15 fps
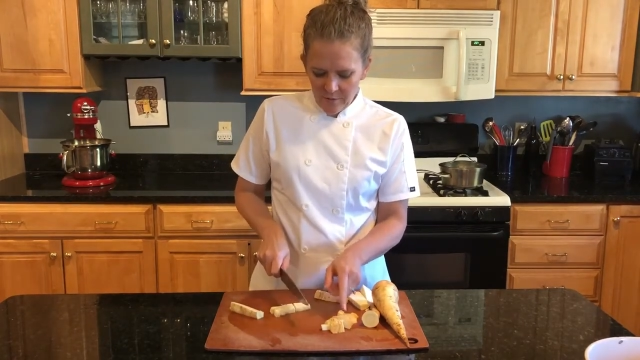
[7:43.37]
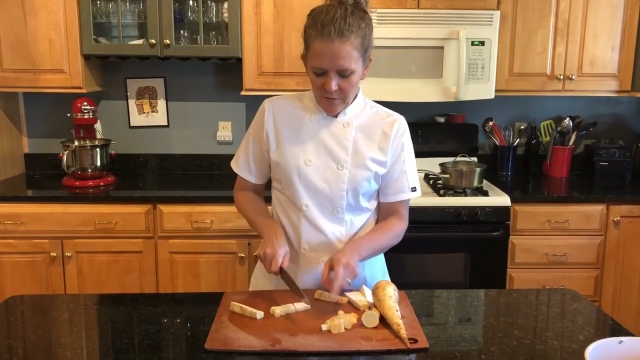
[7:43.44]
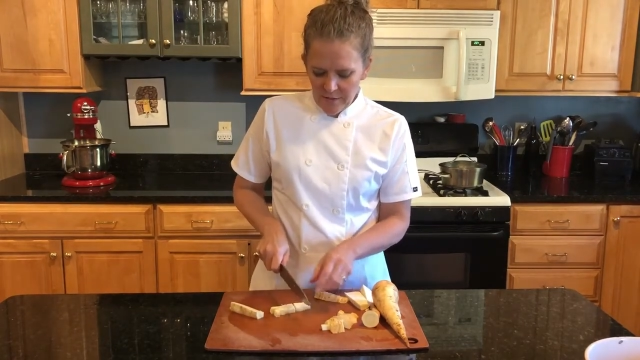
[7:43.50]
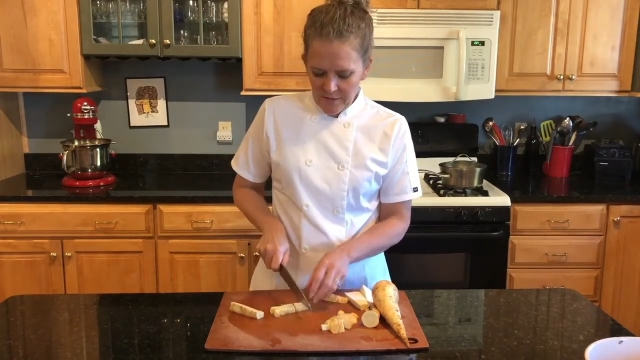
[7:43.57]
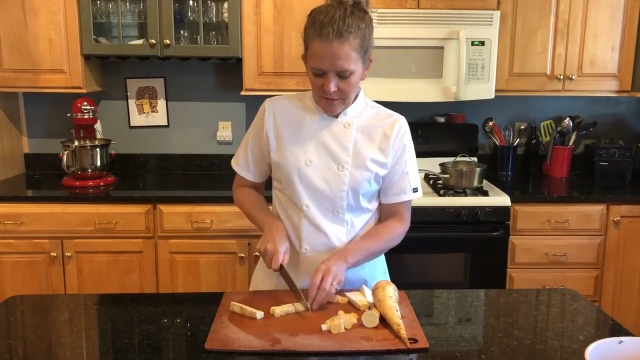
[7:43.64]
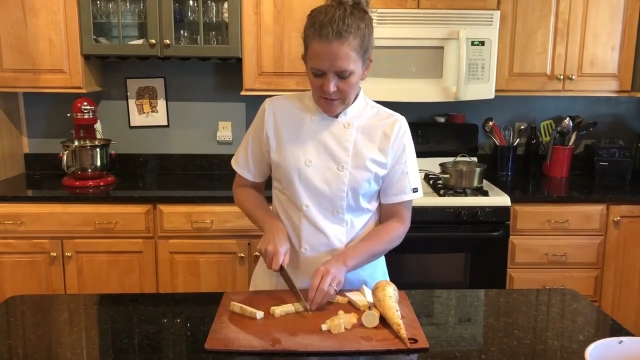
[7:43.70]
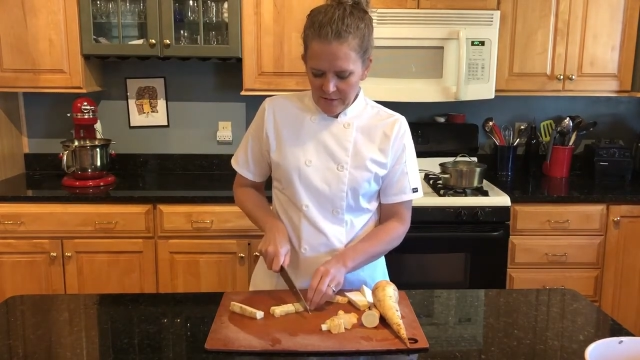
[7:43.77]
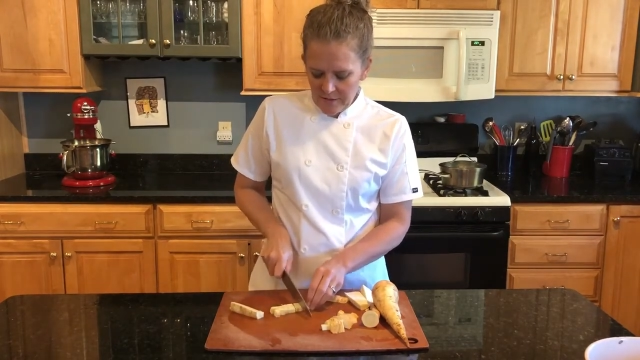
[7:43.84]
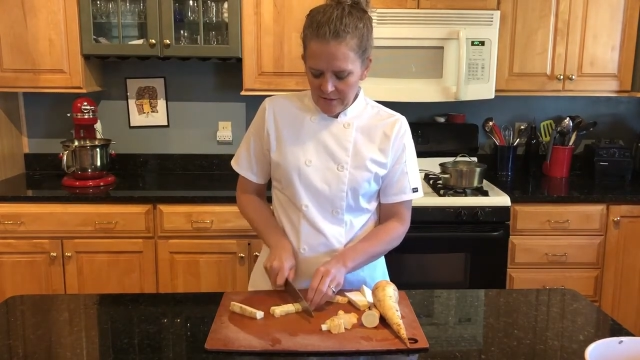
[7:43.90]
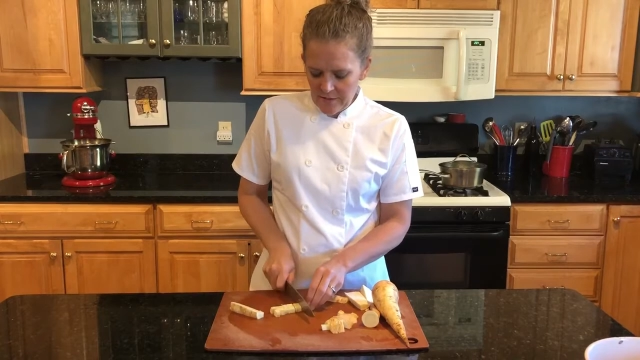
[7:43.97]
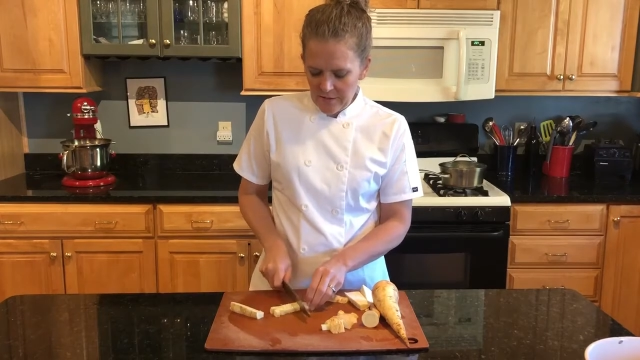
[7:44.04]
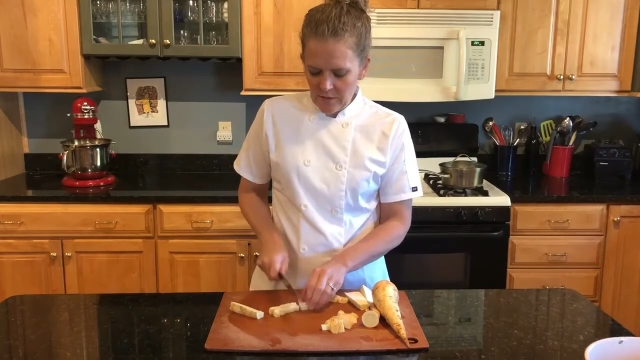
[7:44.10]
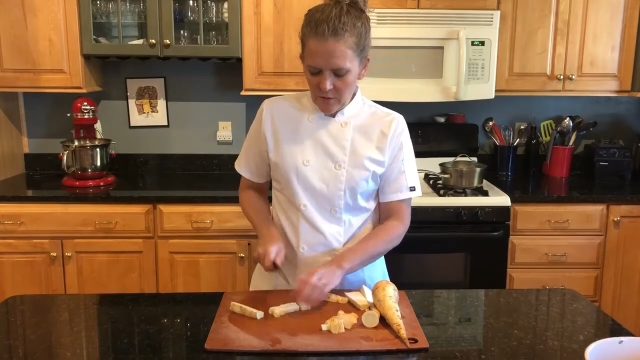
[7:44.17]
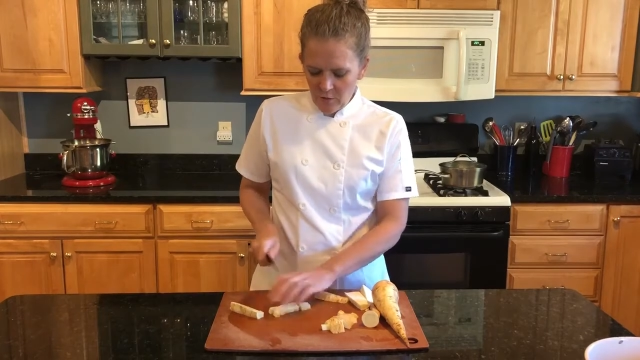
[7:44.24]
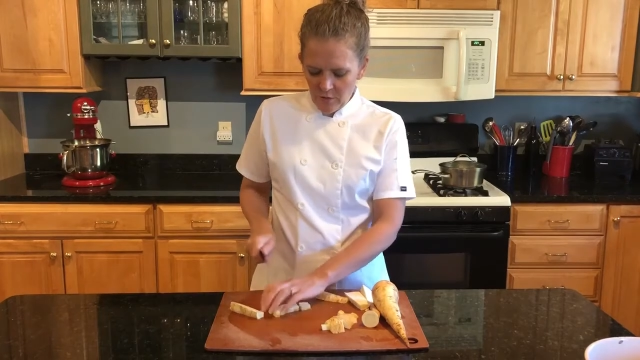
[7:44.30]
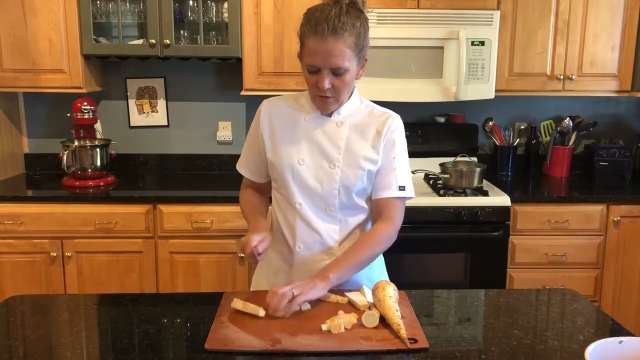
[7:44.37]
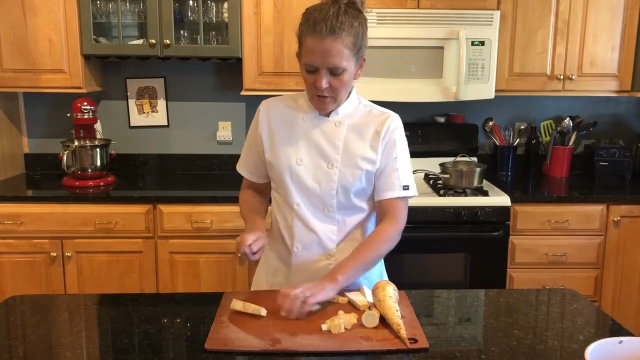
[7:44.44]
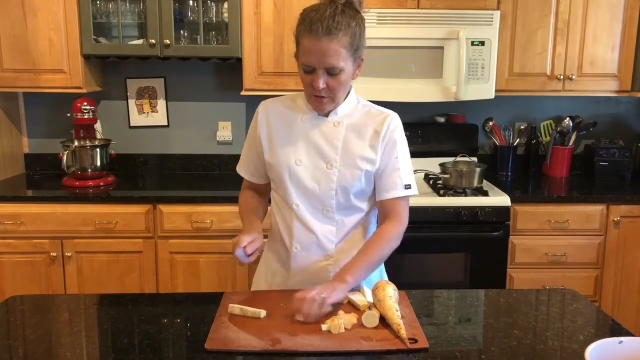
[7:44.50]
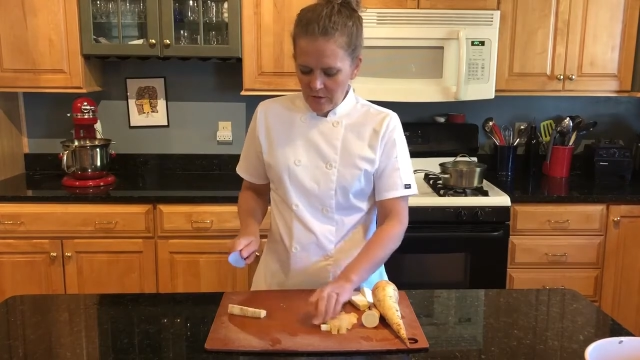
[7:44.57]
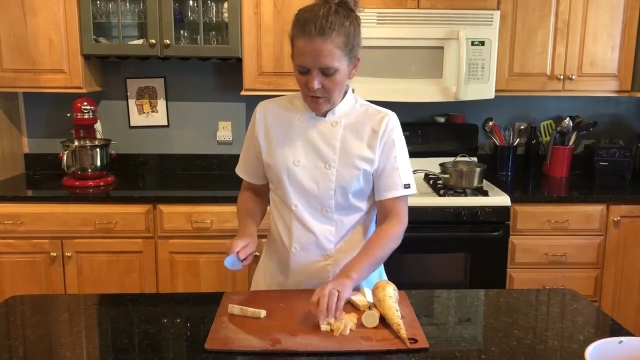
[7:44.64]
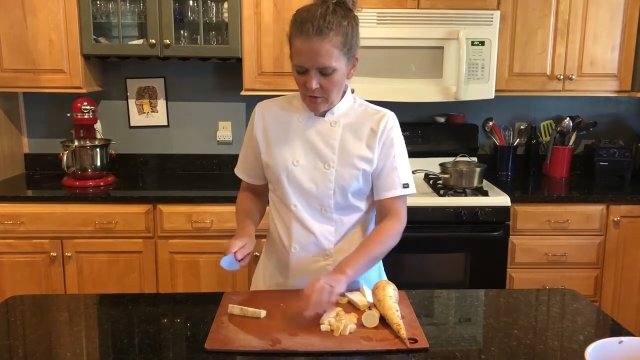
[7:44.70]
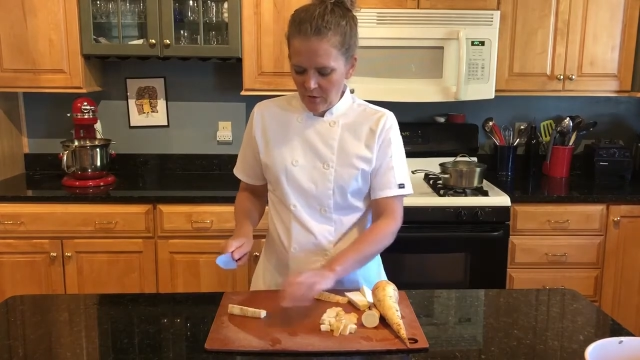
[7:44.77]
pieces as these were.
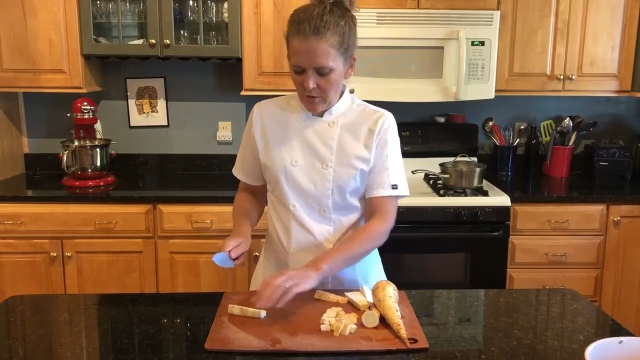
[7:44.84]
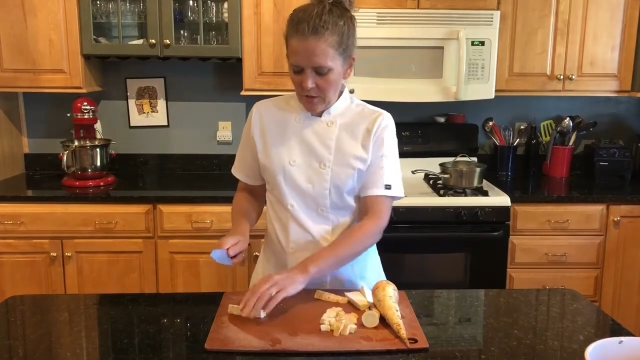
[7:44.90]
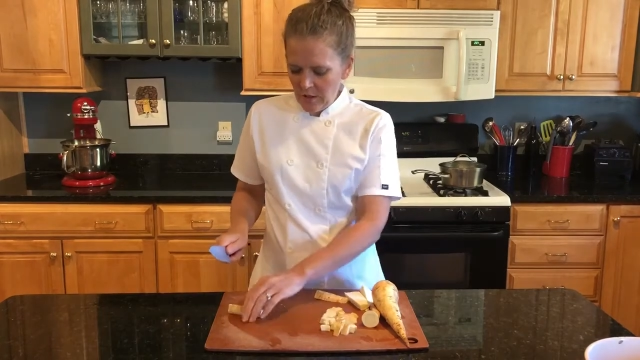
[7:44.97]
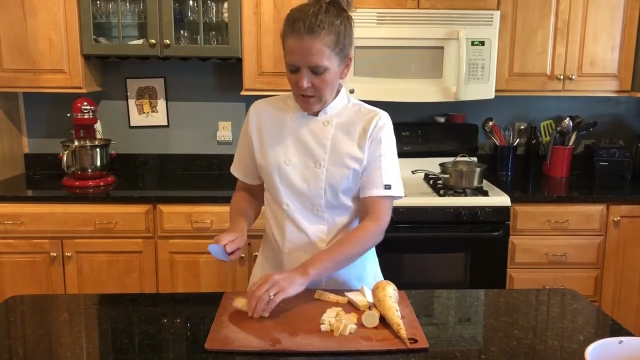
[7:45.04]
So